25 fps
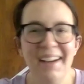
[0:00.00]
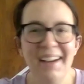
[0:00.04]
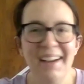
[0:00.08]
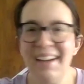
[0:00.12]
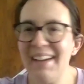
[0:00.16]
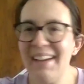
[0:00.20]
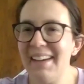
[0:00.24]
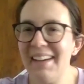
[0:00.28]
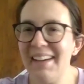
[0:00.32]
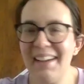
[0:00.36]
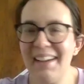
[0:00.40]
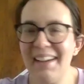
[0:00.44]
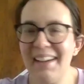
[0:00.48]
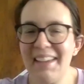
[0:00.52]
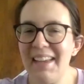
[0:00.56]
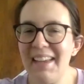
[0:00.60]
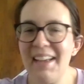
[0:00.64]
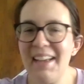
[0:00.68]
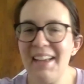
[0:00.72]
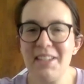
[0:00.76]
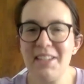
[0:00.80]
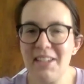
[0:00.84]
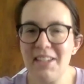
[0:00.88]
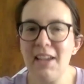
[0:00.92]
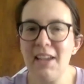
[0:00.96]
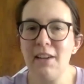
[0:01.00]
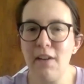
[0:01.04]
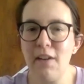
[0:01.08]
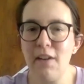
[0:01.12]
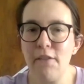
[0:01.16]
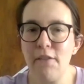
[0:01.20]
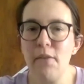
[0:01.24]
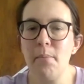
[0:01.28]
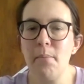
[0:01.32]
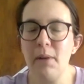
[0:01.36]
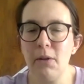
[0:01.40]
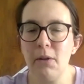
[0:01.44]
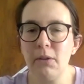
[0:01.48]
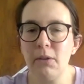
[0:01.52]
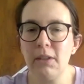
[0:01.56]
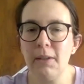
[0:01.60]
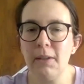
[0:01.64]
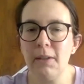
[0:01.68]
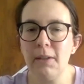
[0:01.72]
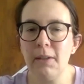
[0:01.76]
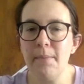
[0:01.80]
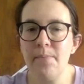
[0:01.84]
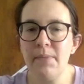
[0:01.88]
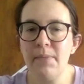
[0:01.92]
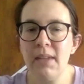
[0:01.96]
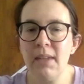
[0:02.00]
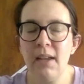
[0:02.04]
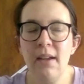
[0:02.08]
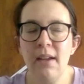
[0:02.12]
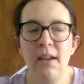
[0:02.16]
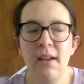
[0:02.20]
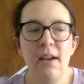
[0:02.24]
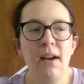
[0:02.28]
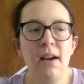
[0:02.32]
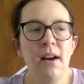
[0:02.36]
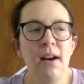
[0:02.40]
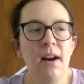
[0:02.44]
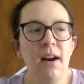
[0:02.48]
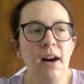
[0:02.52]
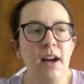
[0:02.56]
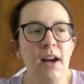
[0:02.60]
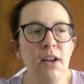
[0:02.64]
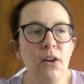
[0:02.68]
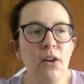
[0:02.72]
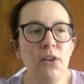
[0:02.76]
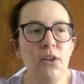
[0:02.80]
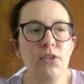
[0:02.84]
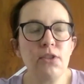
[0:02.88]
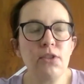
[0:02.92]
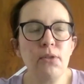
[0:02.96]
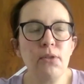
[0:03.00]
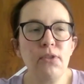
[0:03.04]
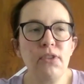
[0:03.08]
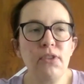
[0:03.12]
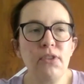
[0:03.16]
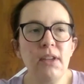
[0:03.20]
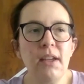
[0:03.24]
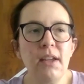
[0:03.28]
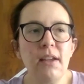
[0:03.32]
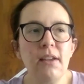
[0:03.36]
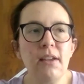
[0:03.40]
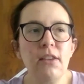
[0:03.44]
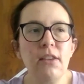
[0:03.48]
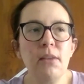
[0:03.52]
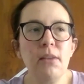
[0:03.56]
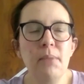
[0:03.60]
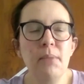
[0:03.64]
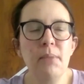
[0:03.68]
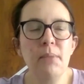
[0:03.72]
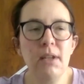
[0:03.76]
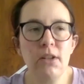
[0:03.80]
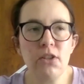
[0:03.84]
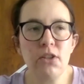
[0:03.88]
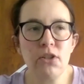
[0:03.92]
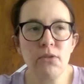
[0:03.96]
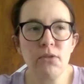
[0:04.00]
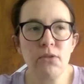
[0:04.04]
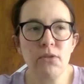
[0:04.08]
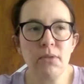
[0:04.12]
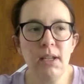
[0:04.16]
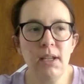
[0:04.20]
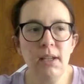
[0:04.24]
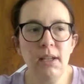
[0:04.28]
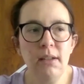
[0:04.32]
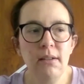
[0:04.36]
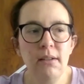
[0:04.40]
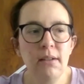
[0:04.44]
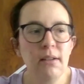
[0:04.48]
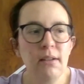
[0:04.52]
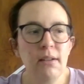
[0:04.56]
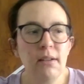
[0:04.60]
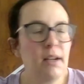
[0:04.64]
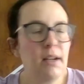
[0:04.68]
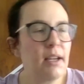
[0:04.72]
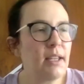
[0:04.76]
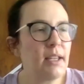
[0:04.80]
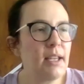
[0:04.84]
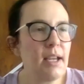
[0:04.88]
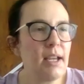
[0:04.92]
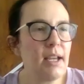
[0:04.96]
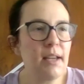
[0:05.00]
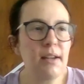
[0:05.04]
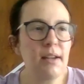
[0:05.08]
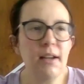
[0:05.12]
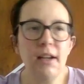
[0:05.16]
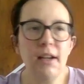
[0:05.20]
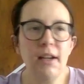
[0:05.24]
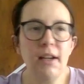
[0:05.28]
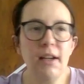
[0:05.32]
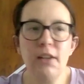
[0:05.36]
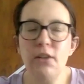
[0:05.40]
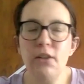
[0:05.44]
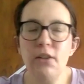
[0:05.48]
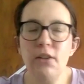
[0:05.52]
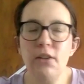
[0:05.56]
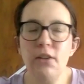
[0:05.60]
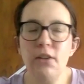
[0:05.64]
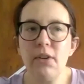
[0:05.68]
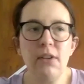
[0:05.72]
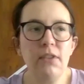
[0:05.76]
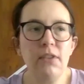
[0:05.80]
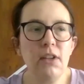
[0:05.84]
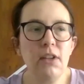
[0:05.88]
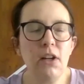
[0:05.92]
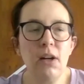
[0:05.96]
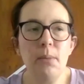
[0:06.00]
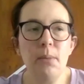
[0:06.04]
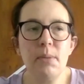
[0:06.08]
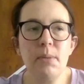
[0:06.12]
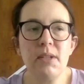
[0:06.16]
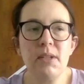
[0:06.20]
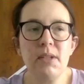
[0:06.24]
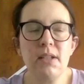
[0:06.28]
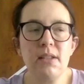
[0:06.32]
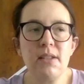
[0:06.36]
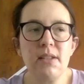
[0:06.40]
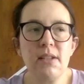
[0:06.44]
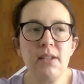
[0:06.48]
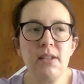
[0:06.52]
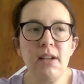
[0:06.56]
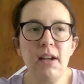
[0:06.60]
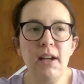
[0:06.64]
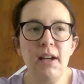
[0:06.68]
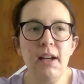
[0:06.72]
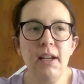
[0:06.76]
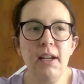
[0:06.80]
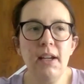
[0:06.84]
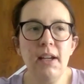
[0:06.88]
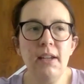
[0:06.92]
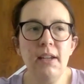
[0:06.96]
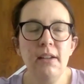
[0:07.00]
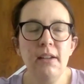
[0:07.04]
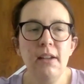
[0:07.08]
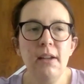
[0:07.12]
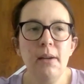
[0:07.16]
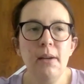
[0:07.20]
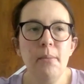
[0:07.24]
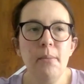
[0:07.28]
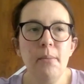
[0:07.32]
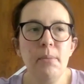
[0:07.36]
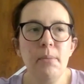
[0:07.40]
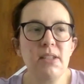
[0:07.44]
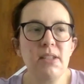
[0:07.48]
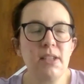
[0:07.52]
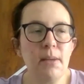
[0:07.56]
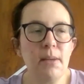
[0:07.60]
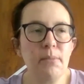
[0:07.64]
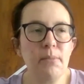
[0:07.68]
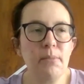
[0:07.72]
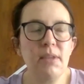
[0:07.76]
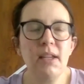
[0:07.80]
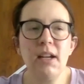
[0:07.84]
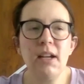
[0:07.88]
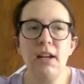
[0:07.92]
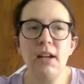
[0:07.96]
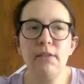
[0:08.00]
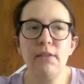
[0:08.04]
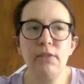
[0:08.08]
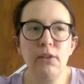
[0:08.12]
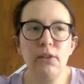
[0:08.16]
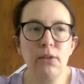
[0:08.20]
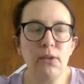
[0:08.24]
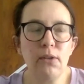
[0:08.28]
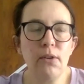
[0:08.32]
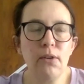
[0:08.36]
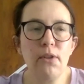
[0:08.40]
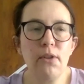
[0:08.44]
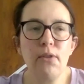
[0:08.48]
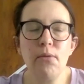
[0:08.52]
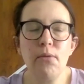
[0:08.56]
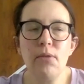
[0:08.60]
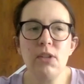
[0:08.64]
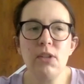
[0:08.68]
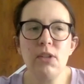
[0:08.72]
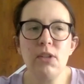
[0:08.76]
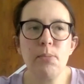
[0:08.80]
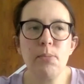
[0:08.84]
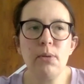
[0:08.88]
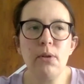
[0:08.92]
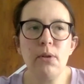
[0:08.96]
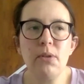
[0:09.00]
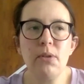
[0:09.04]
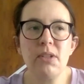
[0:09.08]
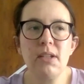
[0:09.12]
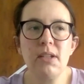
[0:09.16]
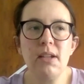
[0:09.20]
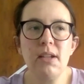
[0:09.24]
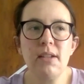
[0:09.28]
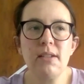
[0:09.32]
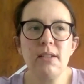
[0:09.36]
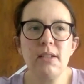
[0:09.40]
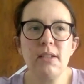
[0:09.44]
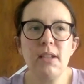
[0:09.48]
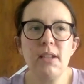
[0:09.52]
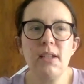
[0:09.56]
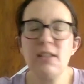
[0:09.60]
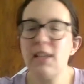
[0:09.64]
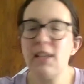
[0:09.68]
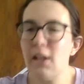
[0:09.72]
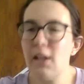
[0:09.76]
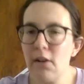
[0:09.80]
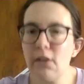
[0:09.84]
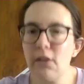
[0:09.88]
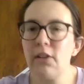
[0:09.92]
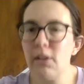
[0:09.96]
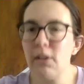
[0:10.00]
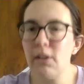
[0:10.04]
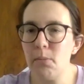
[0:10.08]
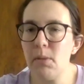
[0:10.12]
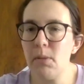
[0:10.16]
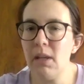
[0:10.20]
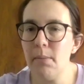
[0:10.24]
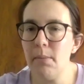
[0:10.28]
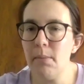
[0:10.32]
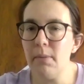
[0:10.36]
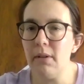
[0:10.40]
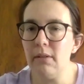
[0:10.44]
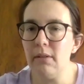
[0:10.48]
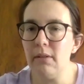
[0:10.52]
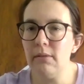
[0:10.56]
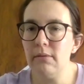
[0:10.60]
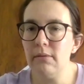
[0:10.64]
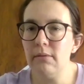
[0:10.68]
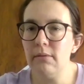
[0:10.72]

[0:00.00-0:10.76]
I, I can't say enough about them. I also think the ministry, again, I know they're on the opposite side, but something I've learned through this process is they are good people.